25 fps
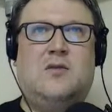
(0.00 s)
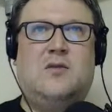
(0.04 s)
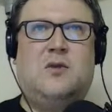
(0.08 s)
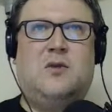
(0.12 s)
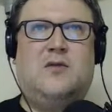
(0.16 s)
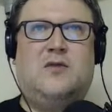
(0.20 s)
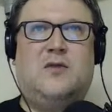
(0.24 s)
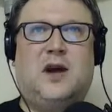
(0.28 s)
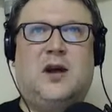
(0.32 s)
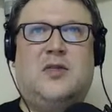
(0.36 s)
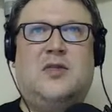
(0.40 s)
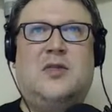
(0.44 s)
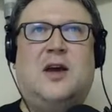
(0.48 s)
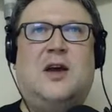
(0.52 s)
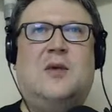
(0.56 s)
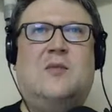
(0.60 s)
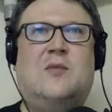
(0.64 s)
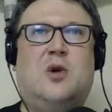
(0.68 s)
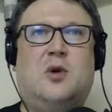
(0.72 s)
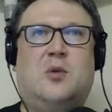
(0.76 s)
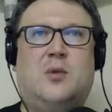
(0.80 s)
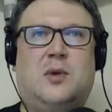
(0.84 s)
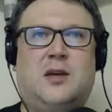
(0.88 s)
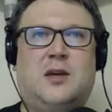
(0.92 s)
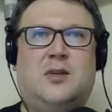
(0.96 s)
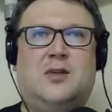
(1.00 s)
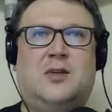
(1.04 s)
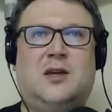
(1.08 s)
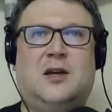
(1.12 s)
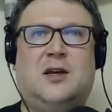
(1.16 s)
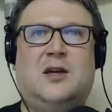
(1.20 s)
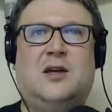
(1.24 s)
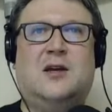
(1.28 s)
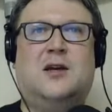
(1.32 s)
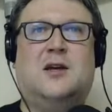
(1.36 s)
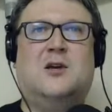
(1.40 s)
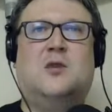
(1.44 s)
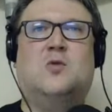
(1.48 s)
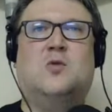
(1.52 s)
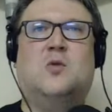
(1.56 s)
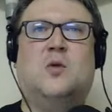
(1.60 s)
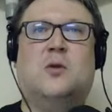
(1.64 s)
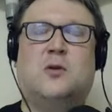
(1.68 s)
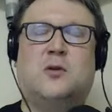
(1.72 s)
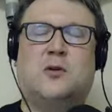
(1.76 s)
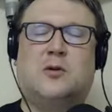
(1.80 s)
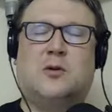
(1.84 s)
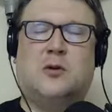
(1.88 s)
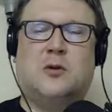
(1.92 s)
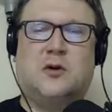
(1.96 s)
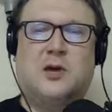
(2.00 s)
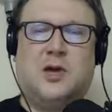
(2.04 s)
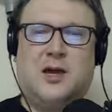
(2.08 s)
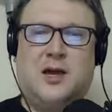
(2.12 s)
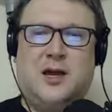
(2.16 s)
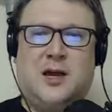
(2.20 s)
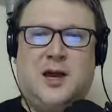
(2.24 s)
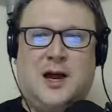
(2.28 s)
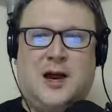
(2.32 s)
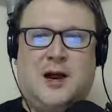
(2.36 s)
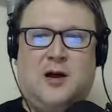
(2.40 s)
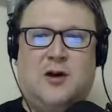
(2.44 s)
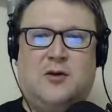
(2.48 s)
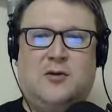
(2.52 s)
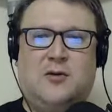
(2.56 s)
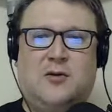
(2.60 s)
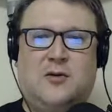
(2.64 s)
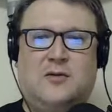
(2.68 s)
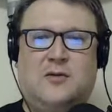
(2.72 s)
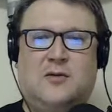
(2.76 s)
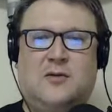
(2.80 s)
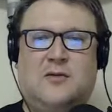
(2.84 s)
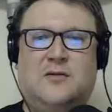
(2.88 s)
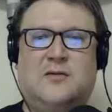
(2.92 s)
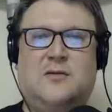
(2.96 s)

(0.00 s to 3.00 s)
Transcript: we've got that moment at the end where they're looking out,